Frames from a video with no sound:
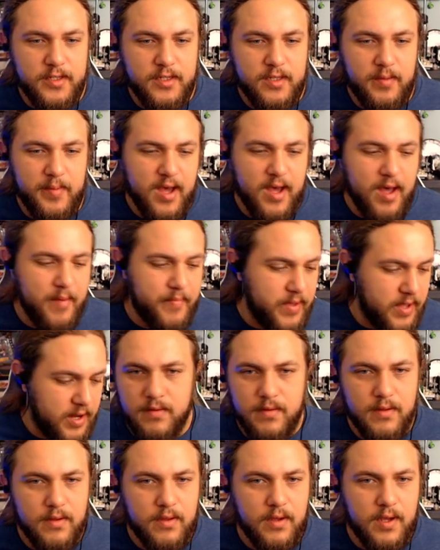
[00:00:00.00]
So let me hop in.
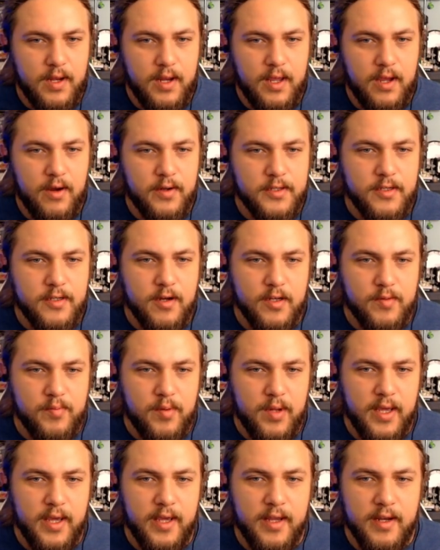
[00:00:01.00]
And here it starts
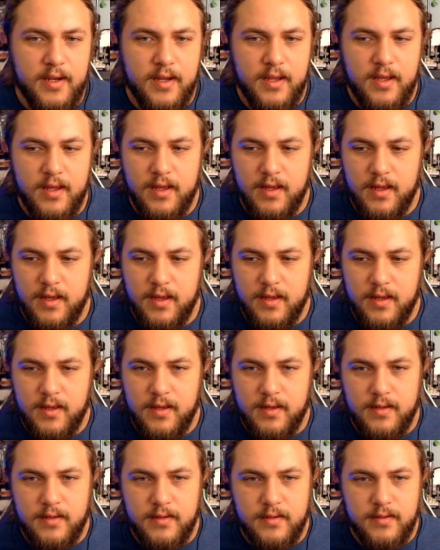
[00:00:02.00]
playing
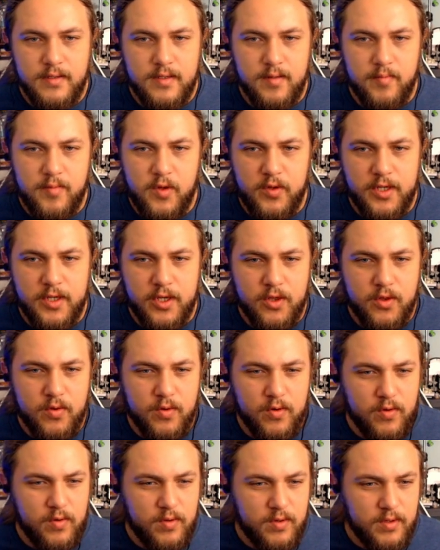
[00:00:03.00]
some music
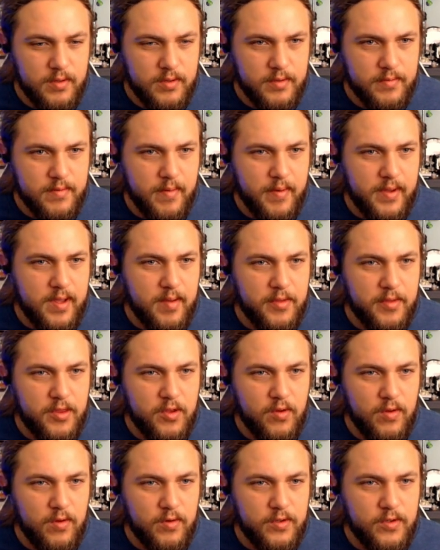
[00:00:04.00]
through. We're coming
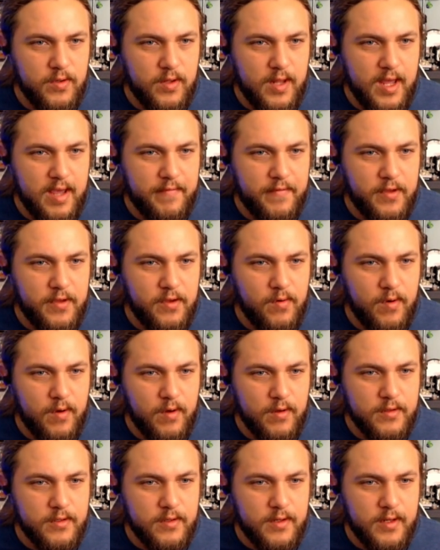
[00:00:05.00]
through a little too light for you
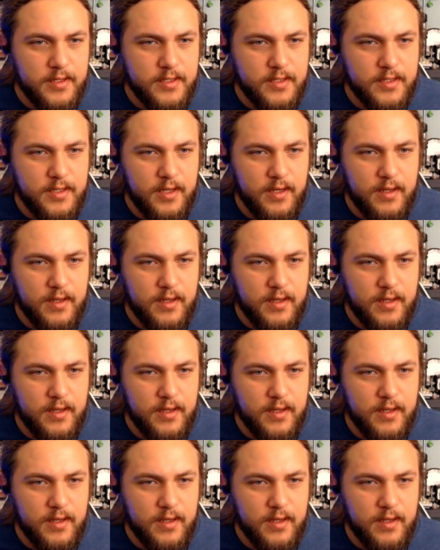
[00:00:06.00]
all, so let's see.